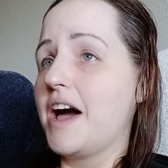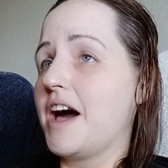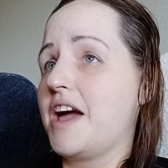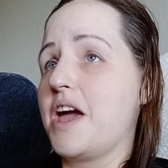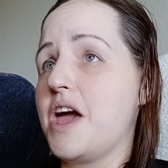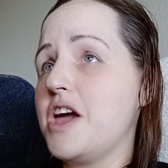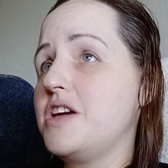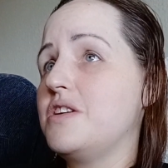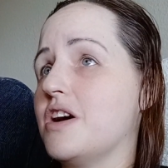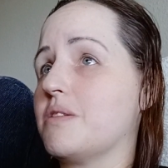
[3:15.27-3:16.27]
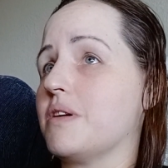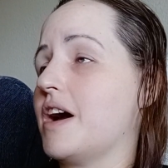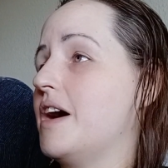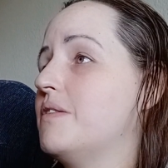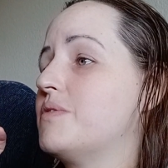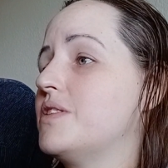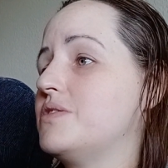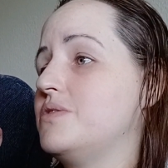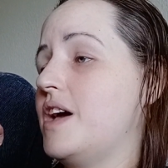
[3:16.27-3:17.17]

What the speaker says: I hate yard work. I would rather do